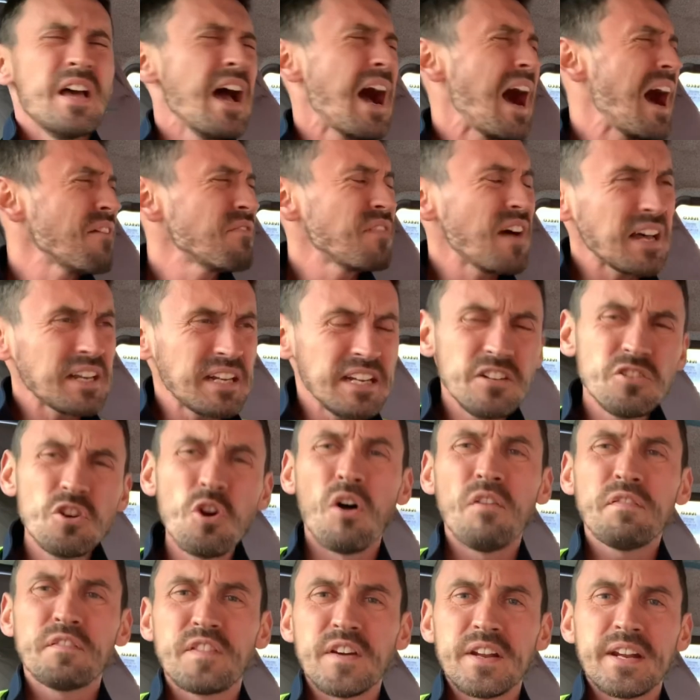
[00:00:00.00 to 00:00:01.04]
I've had
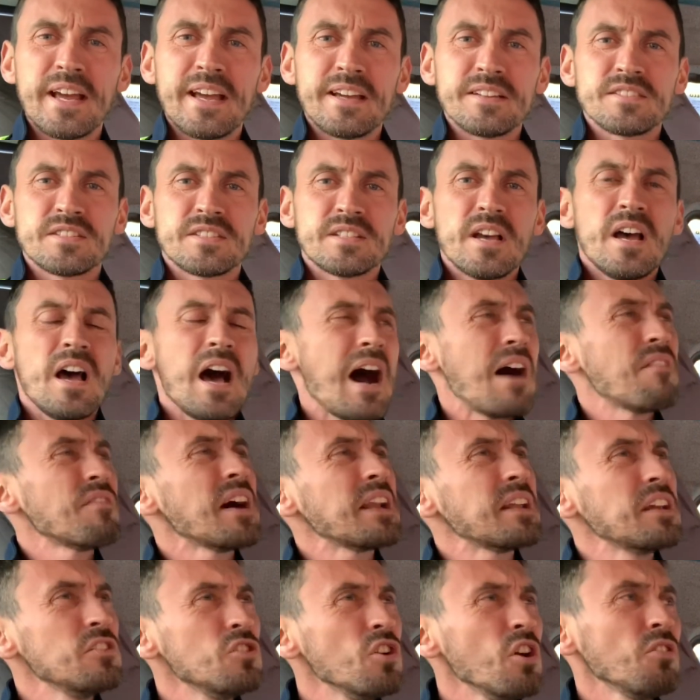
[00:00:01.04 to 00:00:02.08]
enough of this. I've had
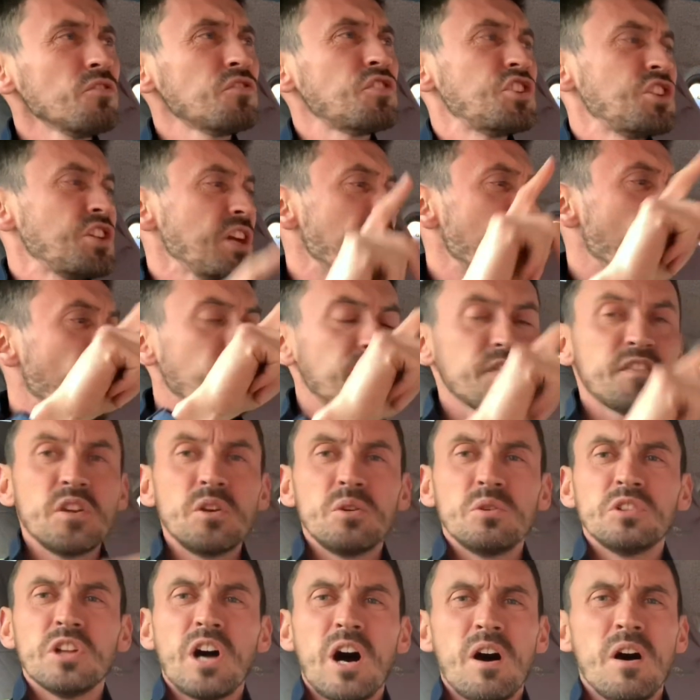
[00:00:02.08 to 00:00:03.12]
enough shit off you
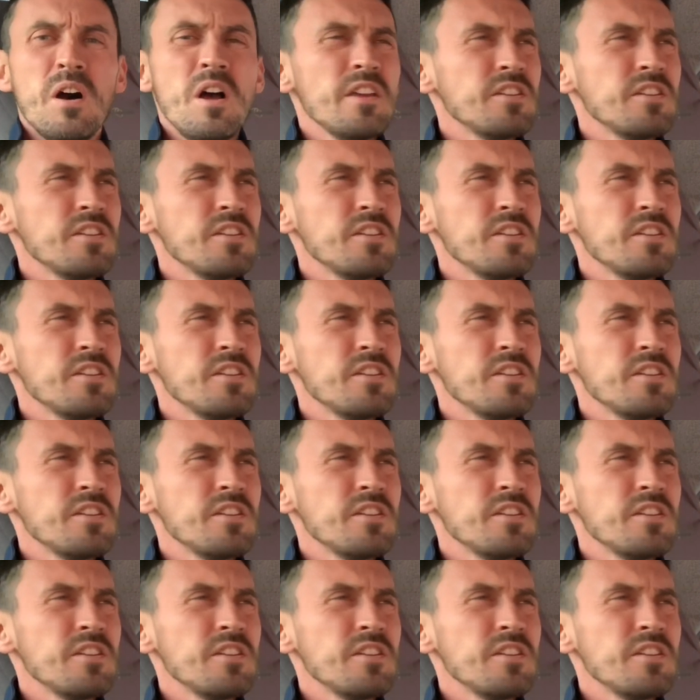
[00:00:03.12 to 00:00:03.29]
lot.